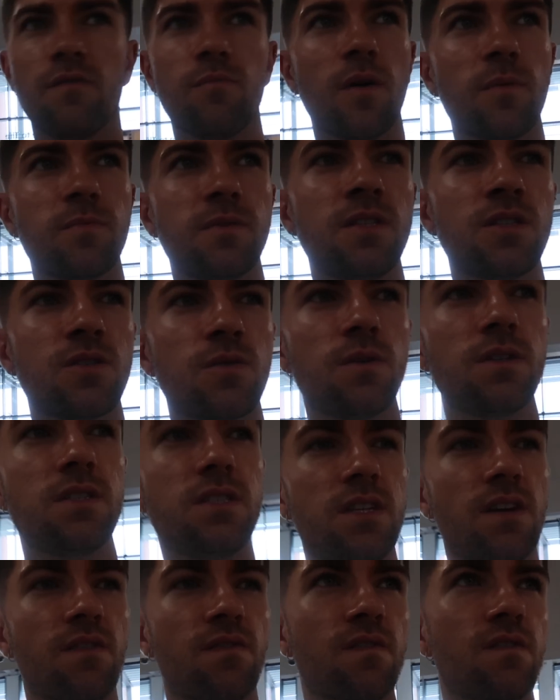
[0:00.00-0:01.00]
I popped into a
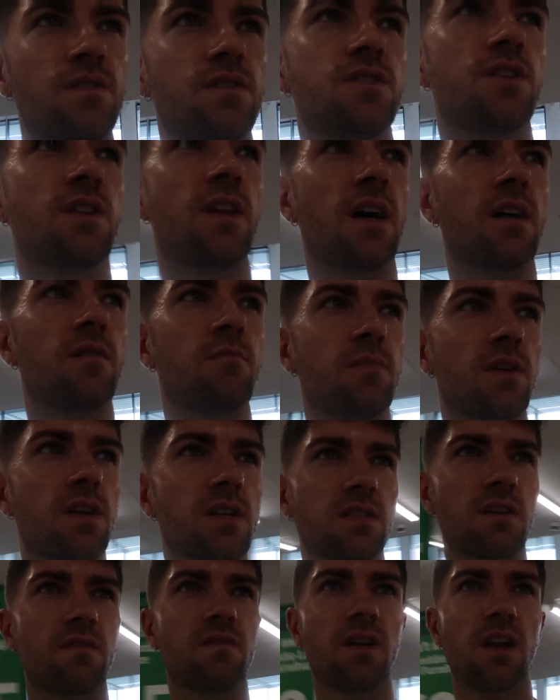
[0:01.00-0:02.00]
different Dunelm
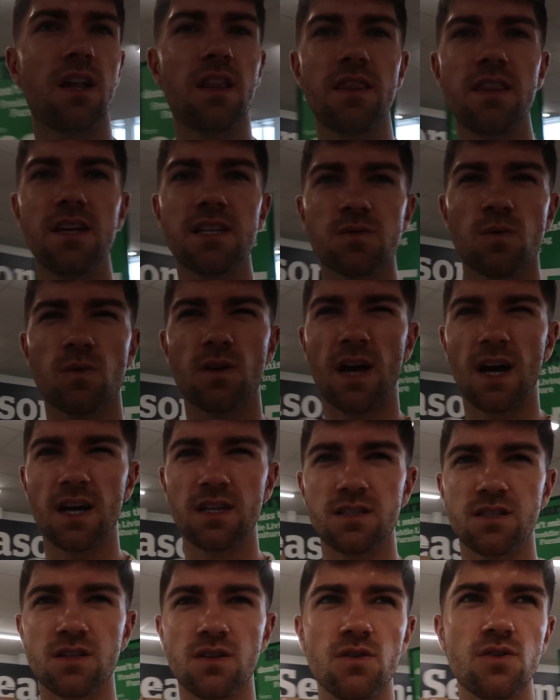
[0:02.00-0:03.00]
because I feel like this one
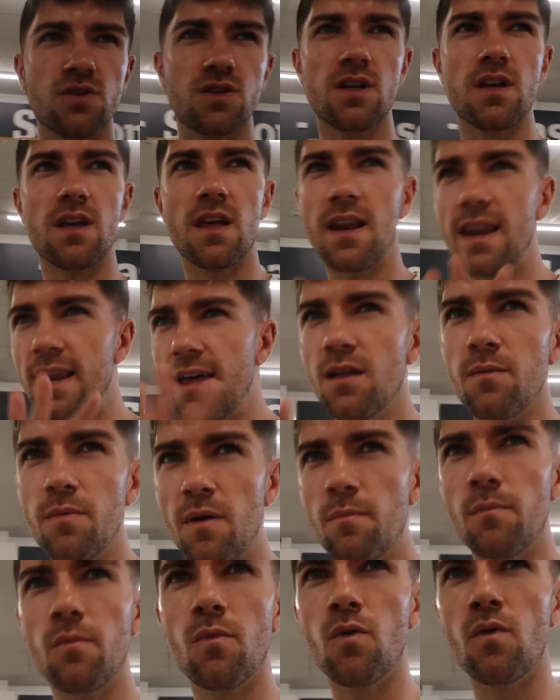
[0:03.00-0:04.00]
has usually a little
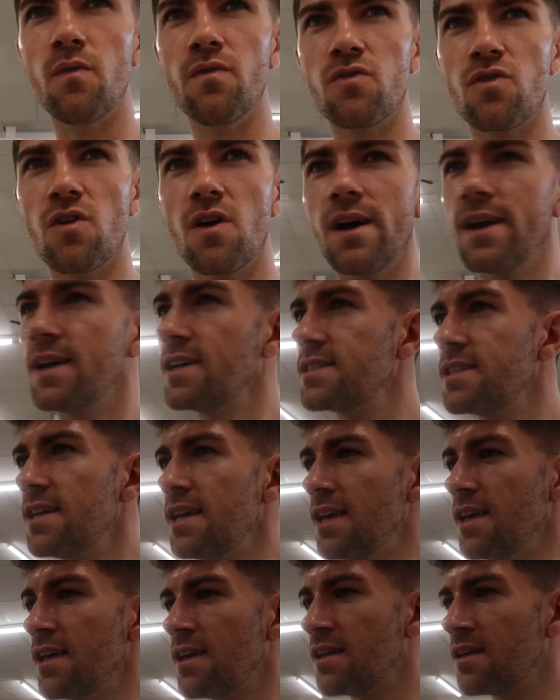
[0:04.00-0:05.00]
bit more
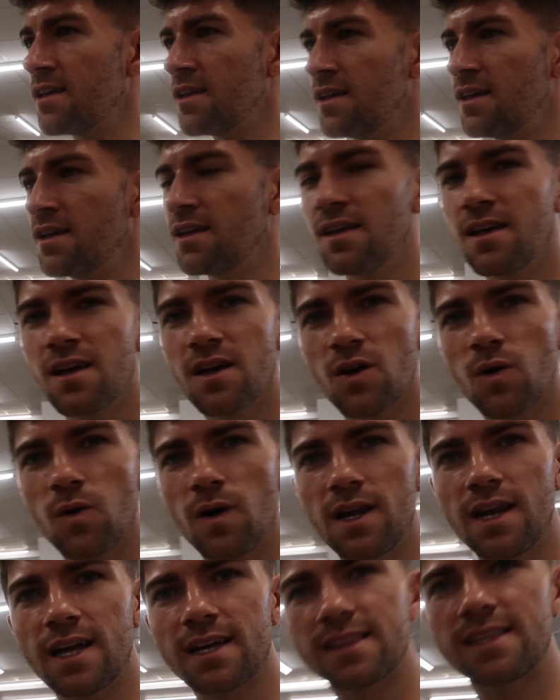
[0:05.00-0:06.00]
variety.
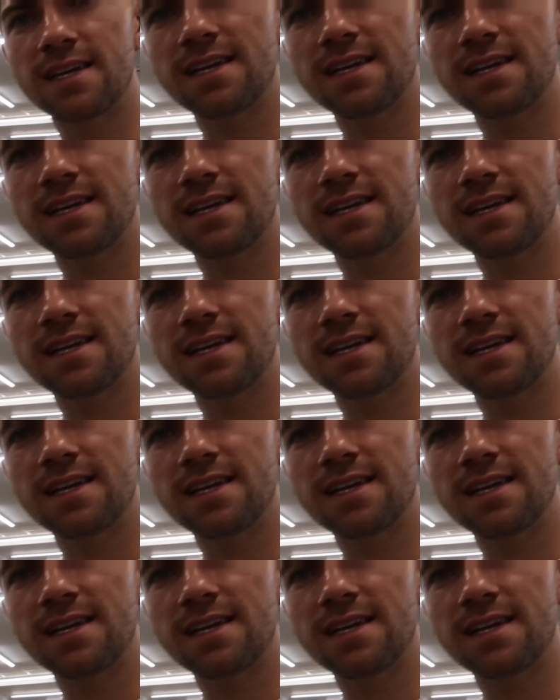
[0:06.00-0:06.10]
Quite like